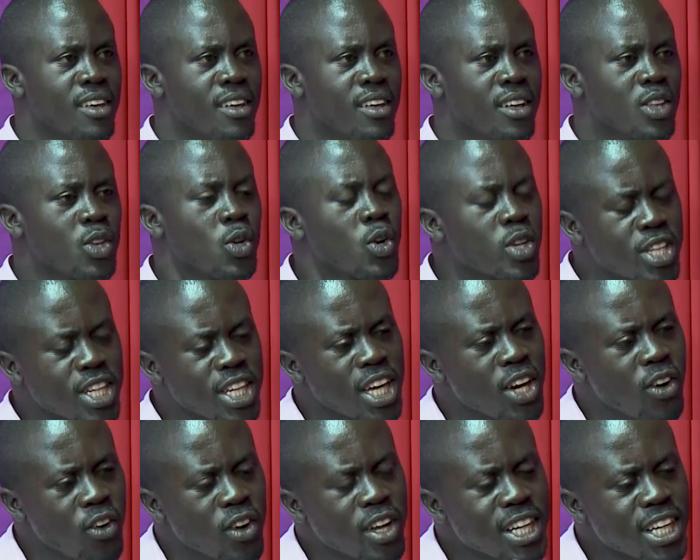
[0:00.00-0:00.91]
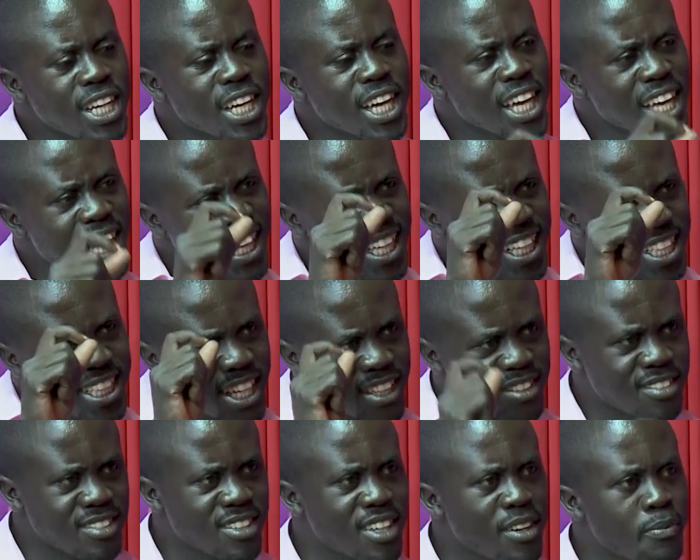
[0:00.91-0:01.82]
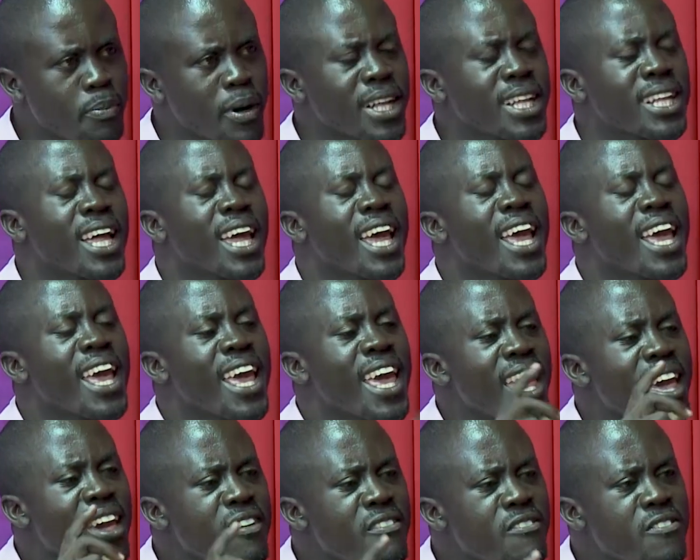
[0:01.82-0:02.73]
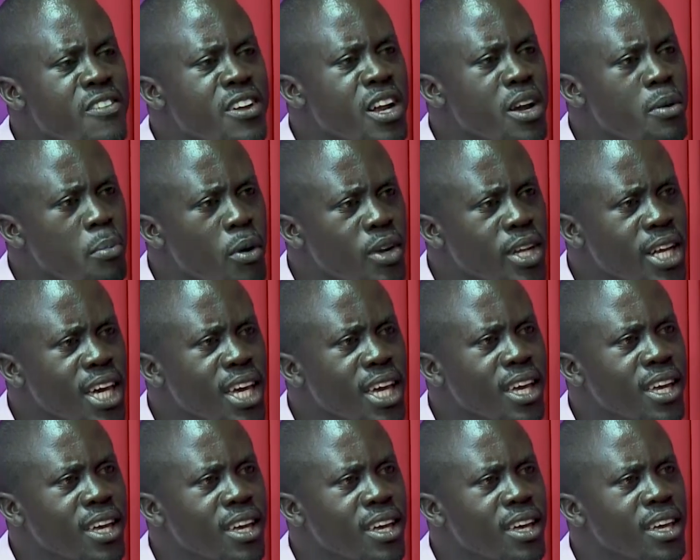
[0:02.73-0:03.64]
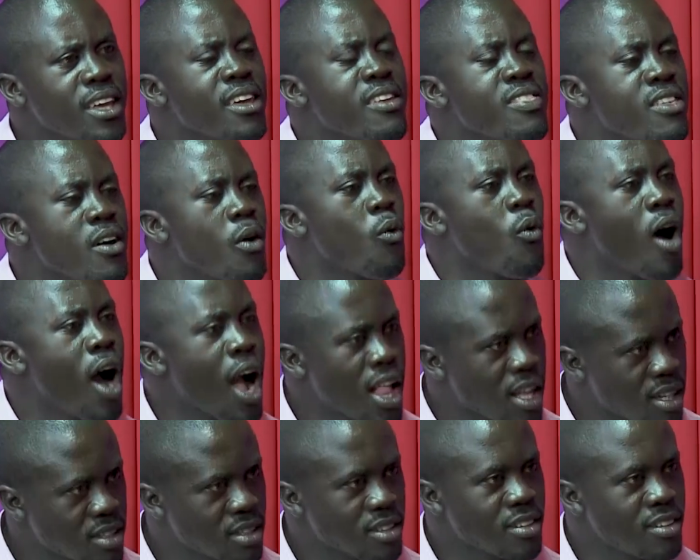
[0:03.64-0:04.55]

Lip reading: not the only industry, but everybody in the world